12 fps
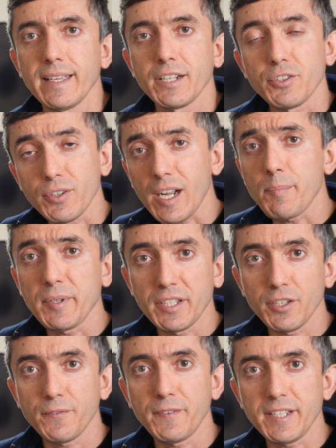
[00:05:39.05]
cropping
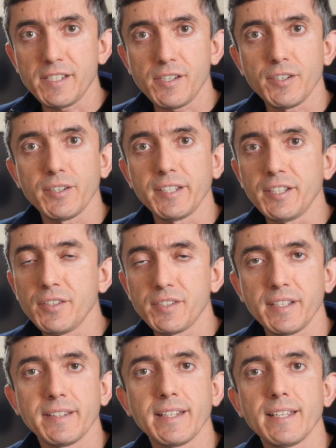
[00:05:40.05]
your video and
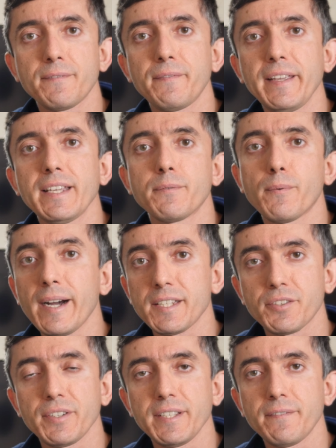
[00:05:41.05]
using that fake
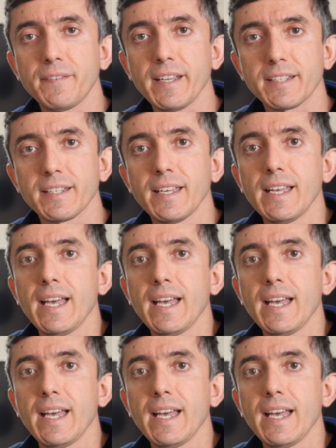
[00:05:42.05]
widescreen effect,